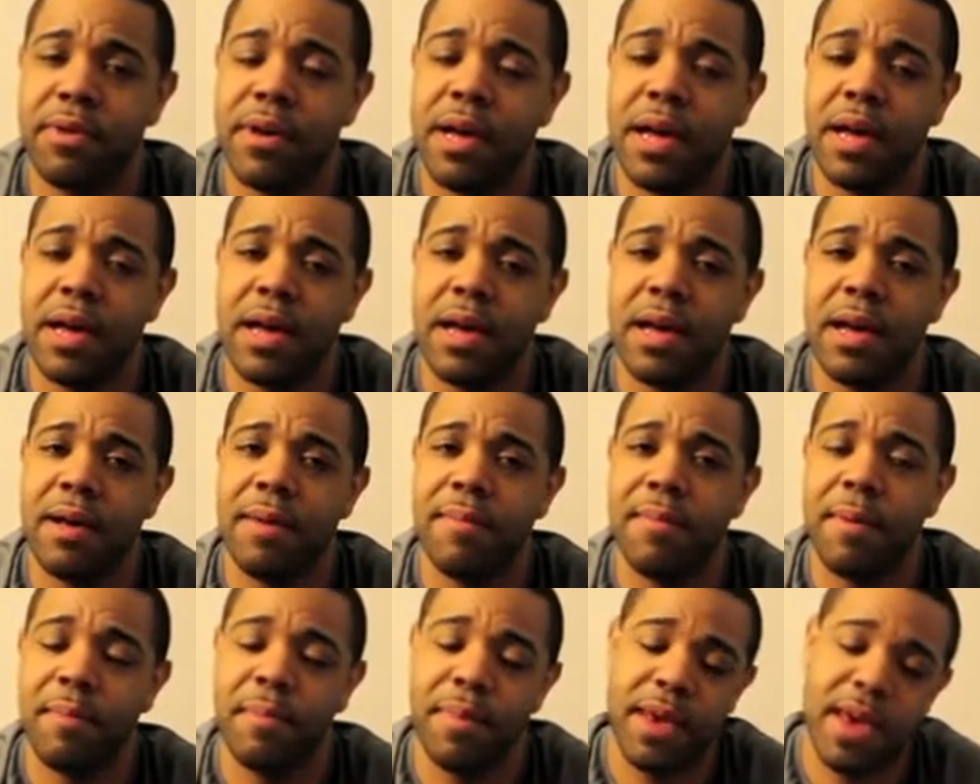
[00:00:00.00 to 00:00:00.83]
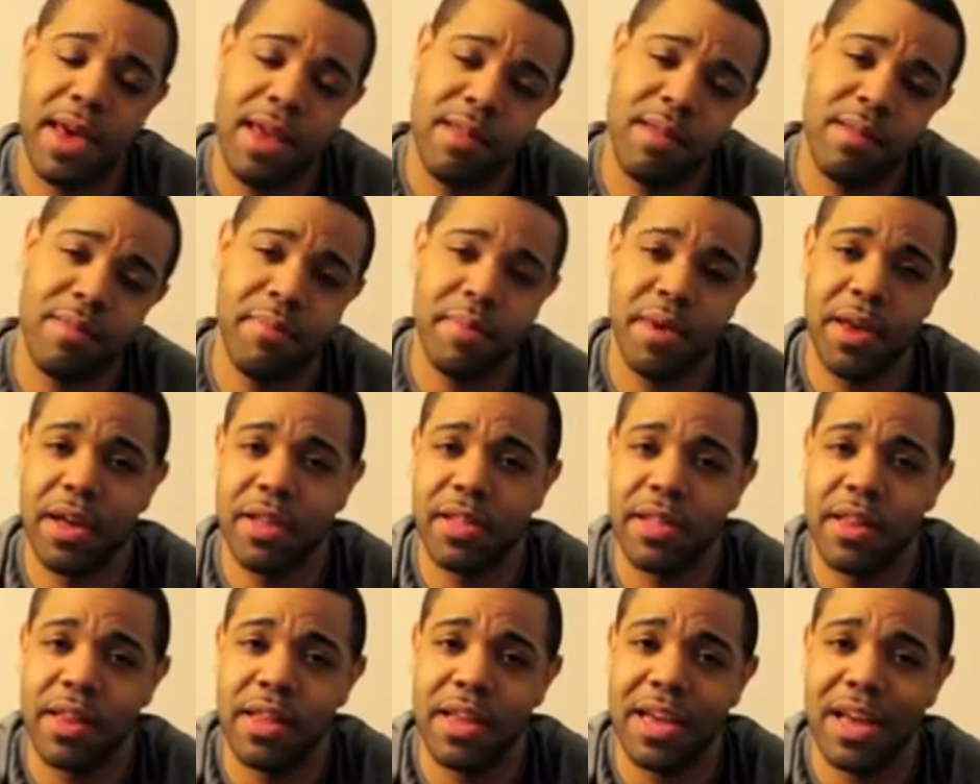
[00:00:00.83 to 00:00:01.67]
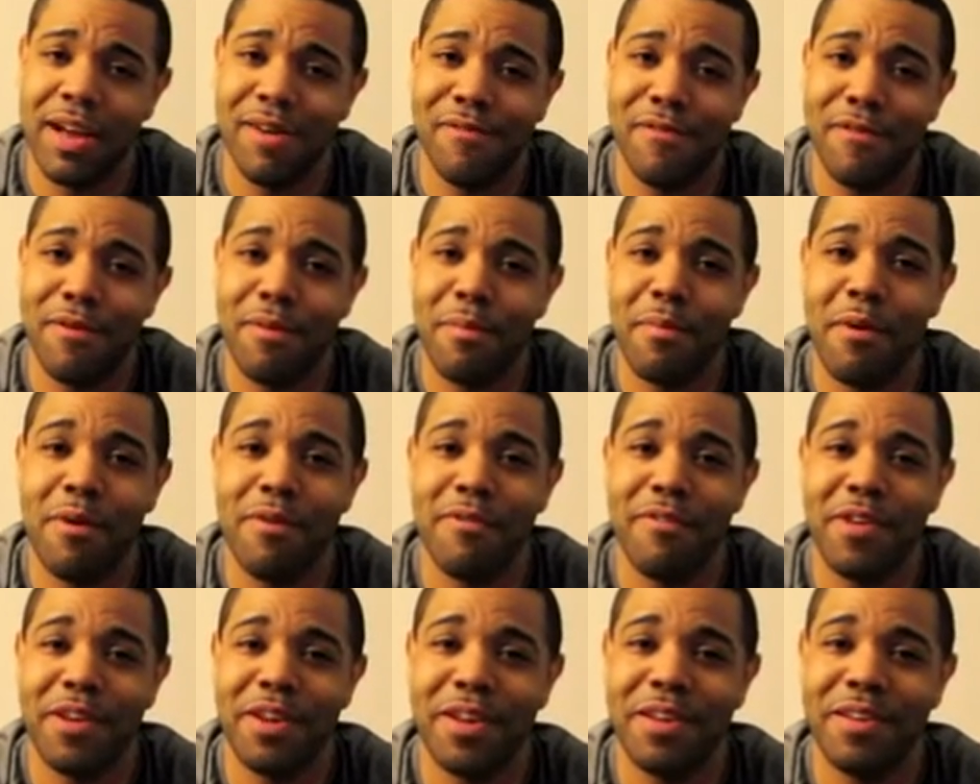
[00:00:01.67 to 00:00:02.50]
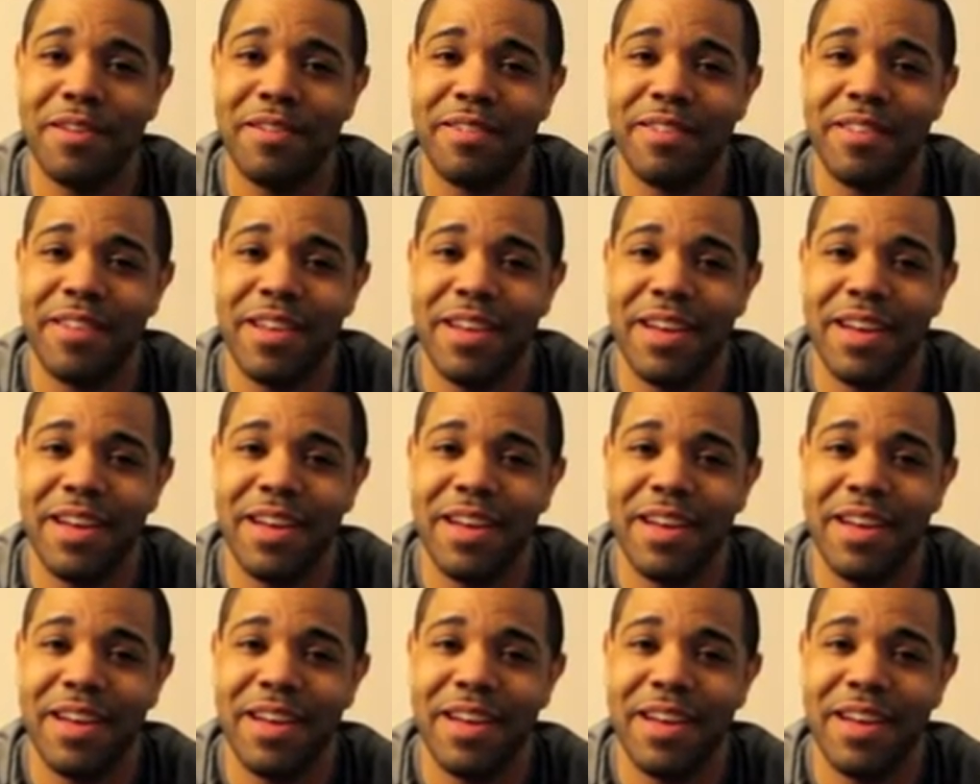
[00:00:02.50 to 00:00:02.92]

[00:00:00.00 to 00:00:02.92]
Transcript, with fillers: Uh, and be, yes, be on the lookout for more videos.